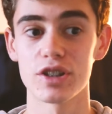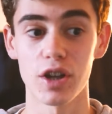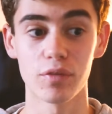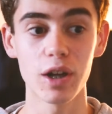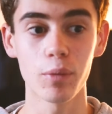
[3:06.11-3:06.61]
so
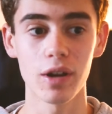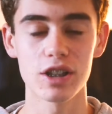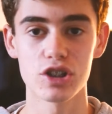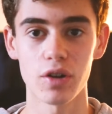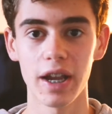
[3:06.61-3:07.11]
I really wanted
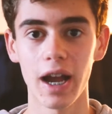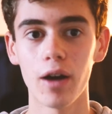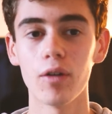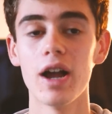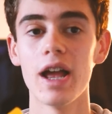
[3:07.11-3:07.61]
to try
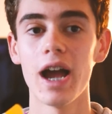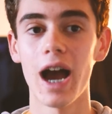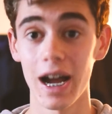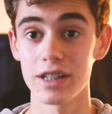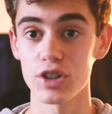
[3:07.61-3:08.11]
out
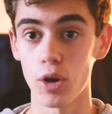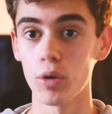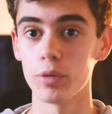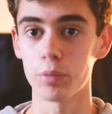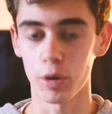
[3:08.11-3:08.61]

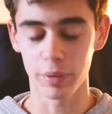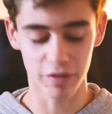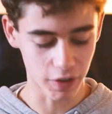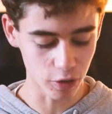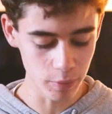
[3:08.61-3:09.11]
hands-on proper
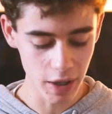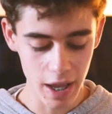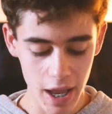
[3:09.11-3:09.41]
film.